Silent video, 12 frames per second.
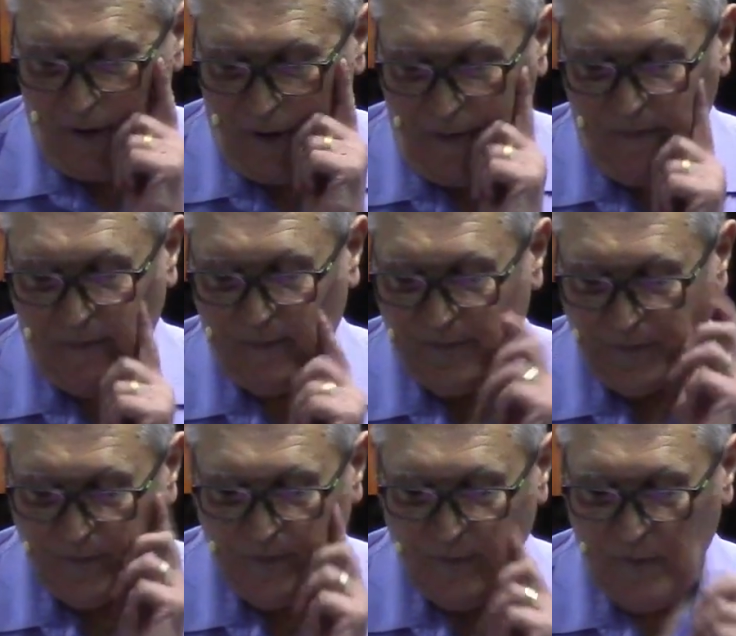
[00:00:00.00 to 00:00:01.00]
Yeah,
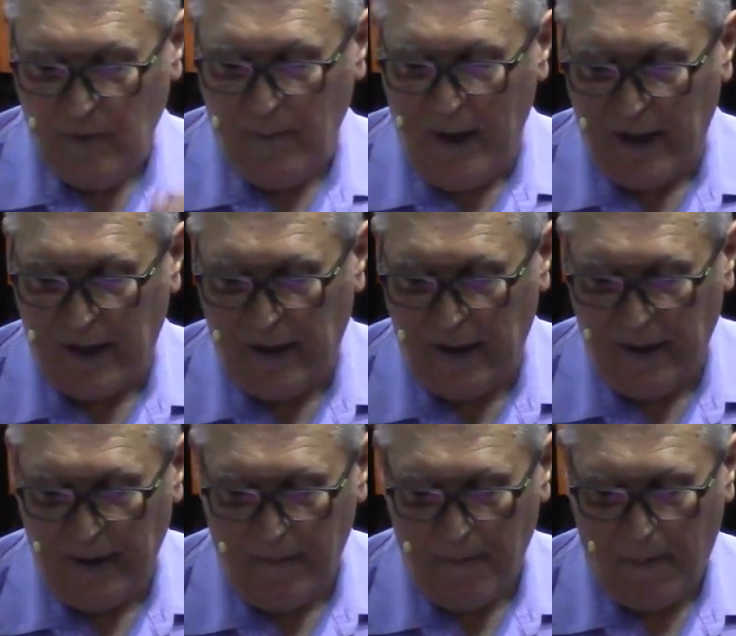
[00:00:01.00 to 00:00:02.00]
the
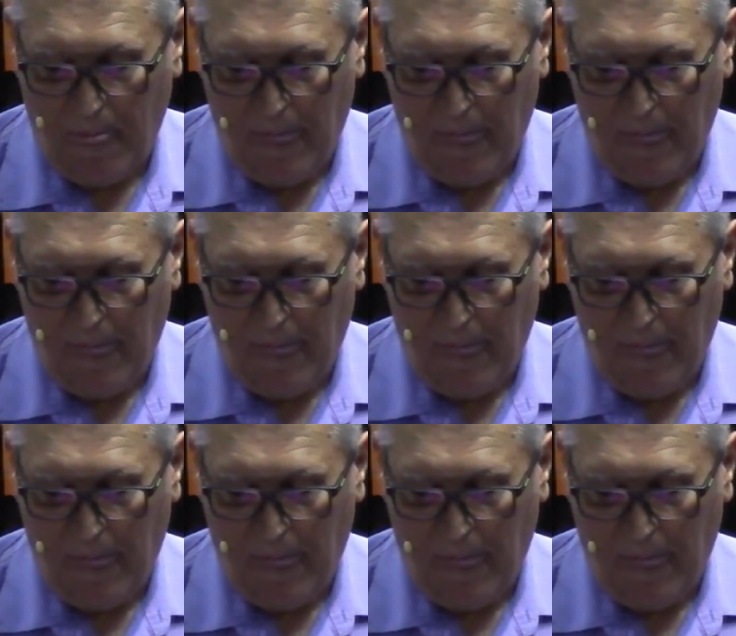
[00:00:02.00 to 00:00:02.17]
Bergrede.